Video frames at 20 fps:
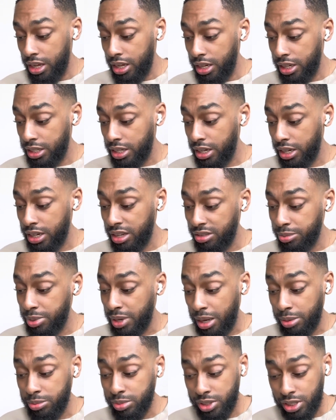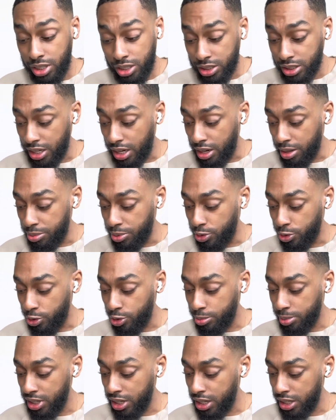Because I never, I'm tongue tied, but
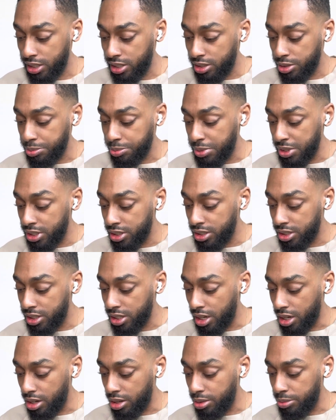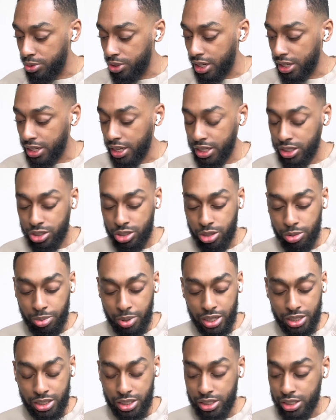normally not this much. Um, you got Cancer,
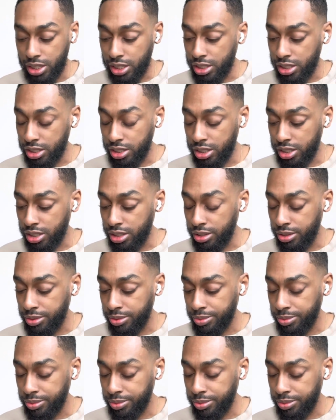Pisces energy.